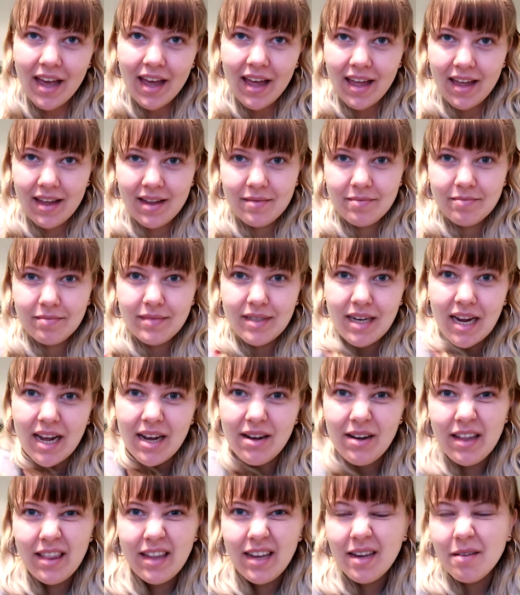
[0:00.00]

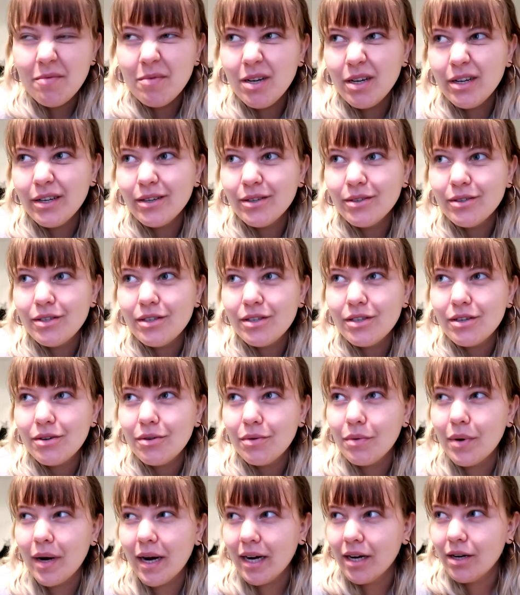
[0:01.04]
Now I think I'm gonna go
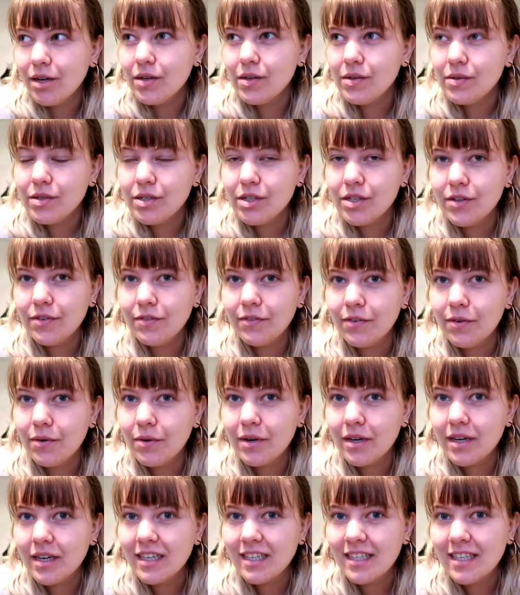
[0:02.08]
scrounge
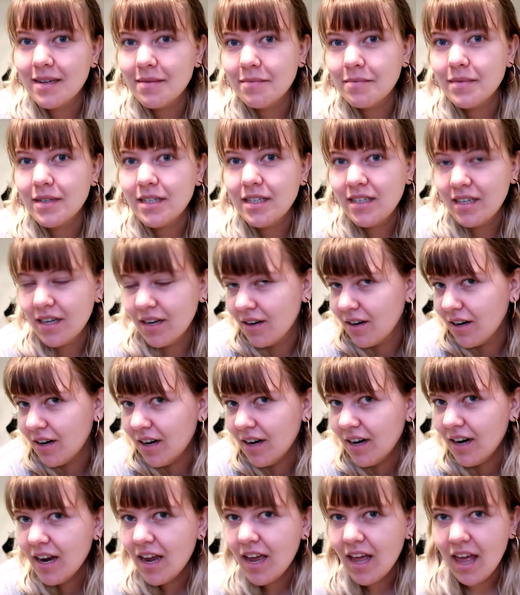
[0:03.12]
for some
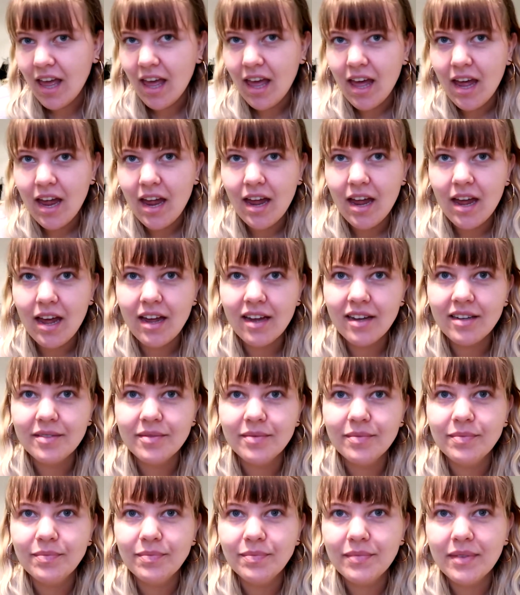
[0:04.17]
dinner,
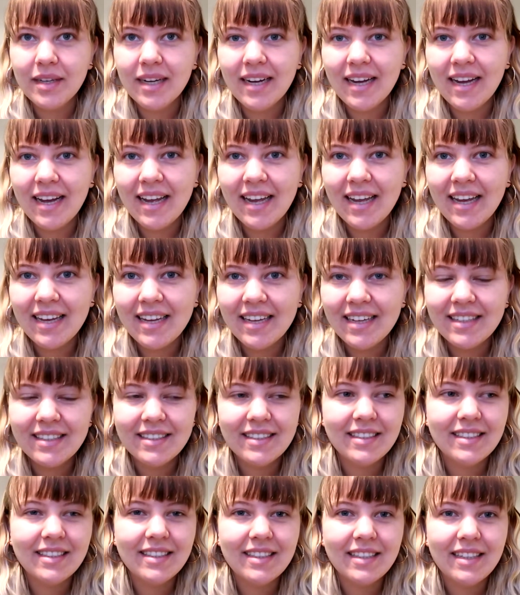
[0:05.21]

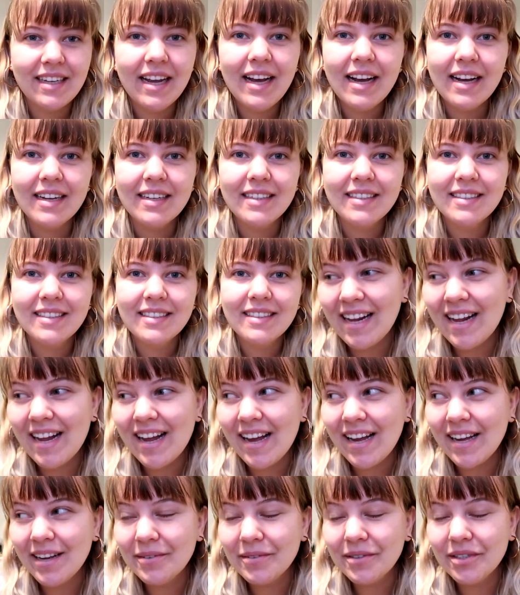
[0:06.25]
and yeah,
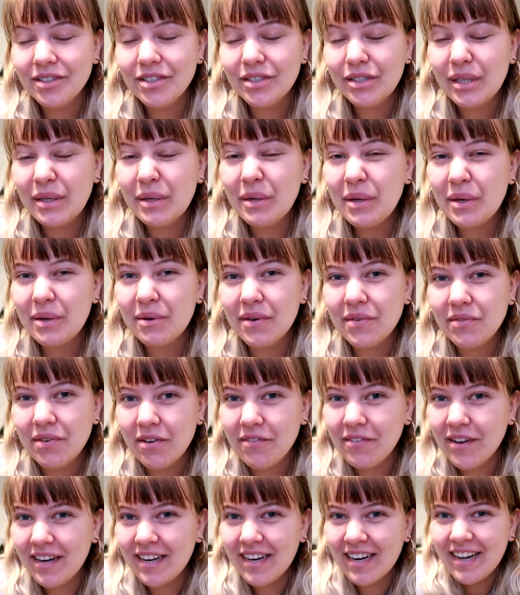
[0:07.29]
I will show you if I
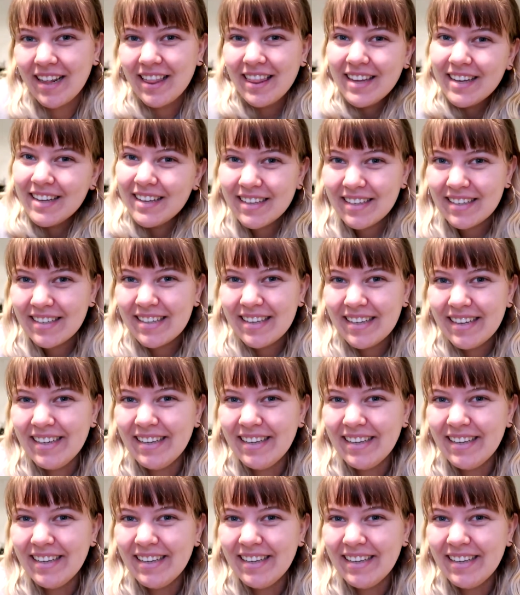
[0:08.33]
find anything good.